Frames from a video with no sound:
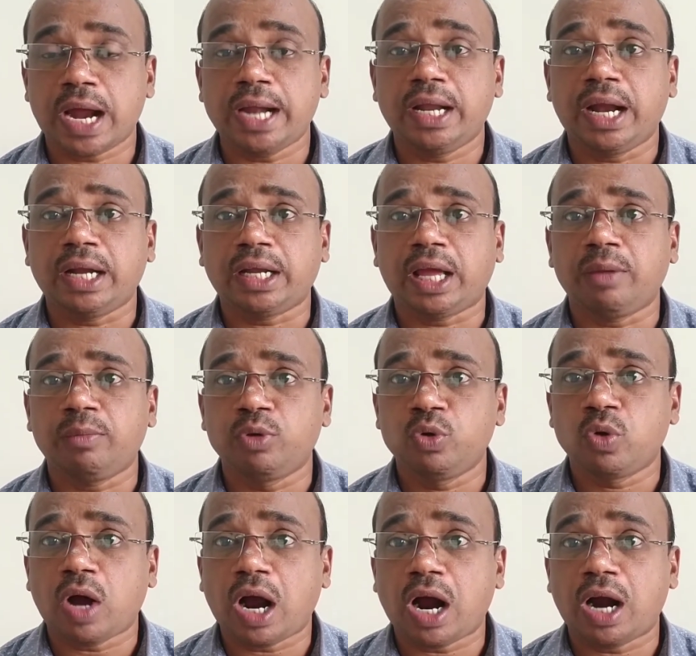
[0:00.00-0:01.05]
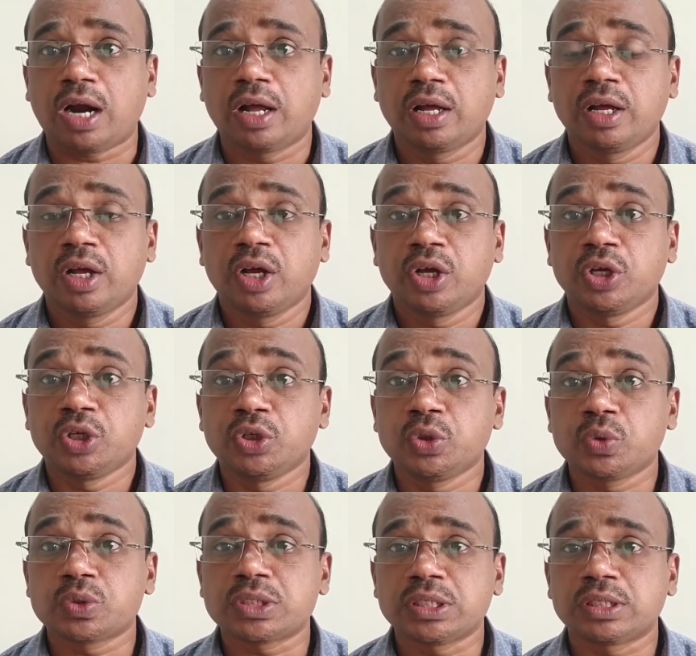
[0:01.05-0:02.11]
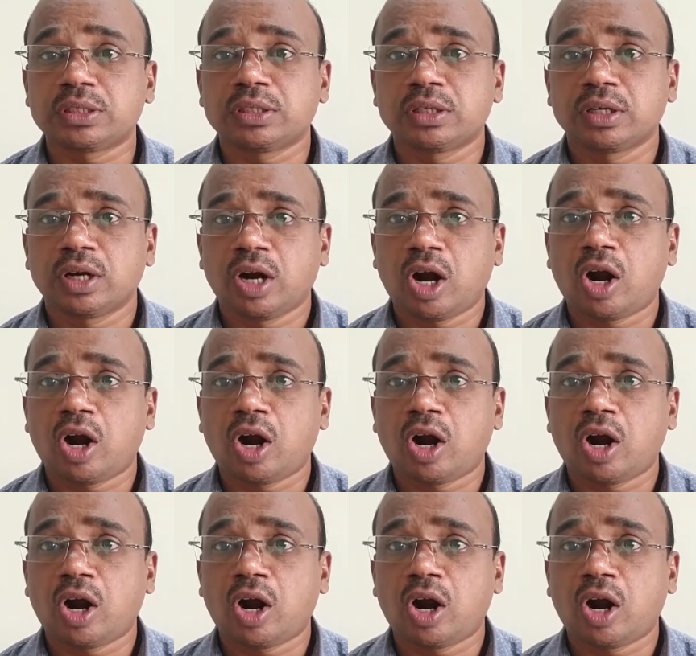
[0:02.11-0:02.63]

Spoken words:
at that time you are using